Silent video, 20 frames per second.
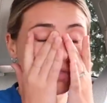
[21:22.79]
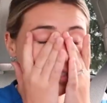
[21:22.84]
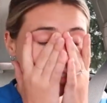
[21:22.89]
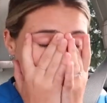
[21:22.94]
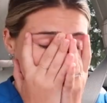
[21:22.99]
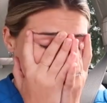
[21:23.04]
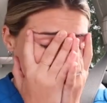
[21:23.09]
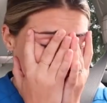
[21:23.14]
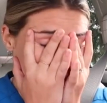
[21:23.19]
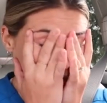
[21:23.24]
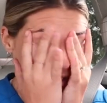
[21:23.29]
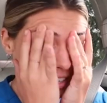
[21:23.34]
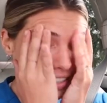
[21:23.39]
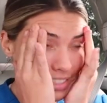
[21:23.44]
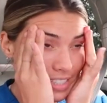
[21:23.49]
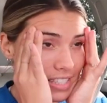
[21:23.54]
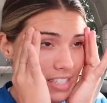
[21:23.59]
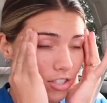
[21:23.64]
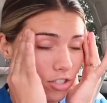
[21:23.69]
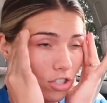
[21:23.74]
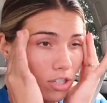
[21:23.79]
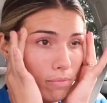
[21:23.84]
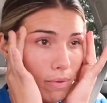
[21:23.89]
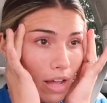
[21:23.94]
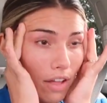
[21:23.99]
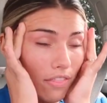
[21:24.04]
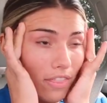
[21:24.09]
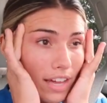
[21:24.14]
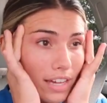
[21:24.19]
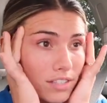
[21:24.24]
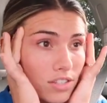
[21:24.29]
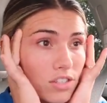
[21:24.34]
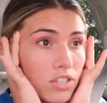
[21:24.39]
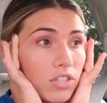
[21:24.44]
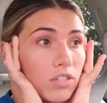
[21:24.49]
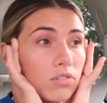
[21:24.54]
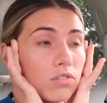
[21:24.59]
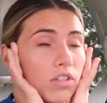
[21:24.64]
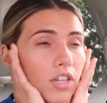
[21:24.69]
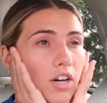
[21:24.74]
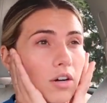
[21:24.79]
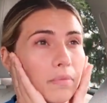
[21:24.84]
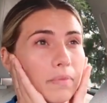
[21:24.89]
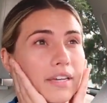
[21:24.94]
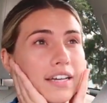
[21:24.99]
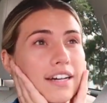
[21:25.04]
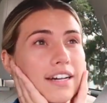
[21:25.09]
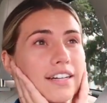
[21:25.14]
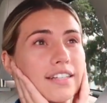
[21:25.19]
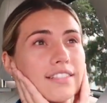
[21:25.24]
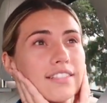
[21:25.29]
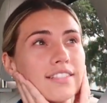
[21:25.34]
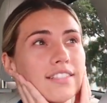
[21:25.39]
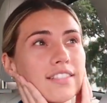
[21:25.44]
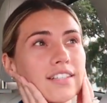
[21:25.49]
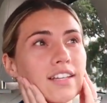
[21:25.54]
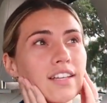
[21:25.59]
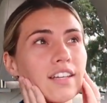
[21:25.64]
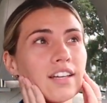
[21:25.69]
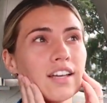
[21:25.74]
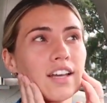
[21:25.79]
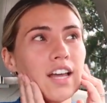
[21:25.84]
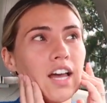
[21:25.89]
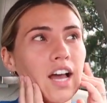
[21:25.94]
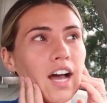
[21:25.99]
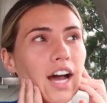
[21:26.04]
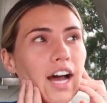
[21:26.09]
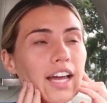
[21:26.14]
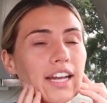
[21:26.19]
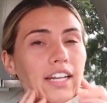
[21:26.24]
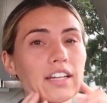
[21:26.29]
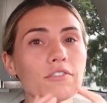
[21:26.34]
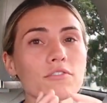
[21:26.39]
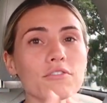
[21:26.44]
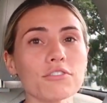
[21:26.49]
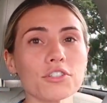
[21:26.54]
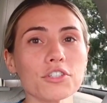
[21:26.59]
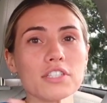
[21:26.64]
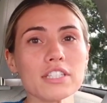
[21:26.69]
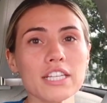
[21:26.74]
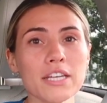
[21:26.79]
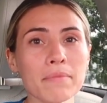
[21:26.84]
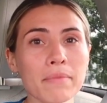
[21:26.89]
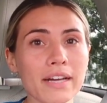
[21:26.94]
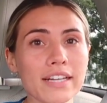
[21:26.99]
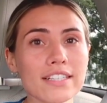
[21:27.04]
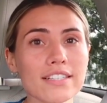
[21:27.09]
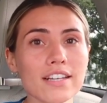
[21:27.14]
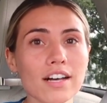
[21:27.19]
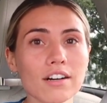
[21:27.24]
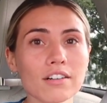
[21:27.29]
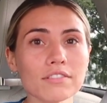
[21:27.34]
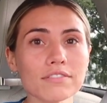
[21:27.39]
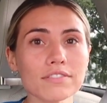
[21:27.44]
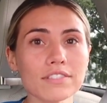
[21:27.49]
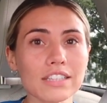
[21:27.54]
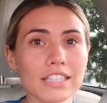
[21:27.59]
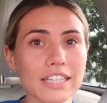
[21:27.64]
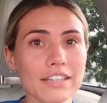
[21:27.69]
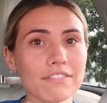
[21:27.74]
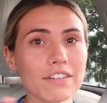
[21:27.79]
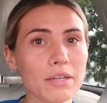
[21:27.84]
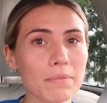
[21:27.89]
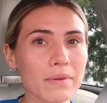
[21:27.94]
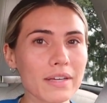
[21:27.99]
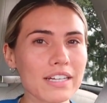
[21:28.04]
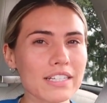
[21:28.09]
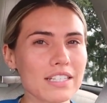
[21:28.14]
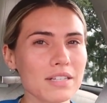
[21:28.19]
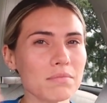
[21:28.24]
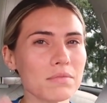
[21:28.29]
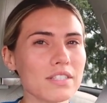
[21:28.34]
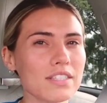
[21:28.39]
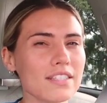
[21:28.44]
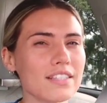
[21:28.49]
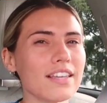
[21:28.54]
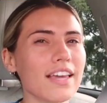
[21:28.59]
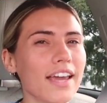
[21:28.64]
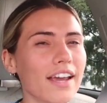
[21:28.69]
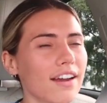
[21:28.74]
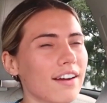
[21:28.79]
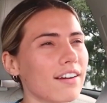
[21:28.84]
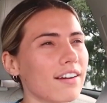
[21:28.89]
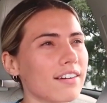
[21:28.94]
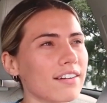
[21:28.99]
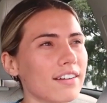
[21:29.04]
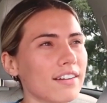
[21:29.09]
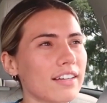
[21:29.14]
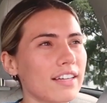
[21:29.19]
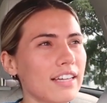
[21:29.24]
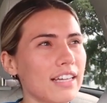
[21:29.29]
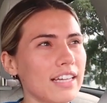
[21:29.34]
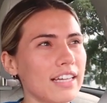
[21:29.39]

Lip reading: I need to make a decision about that soon though, because I didn't foresee myself leaving because I'm scared.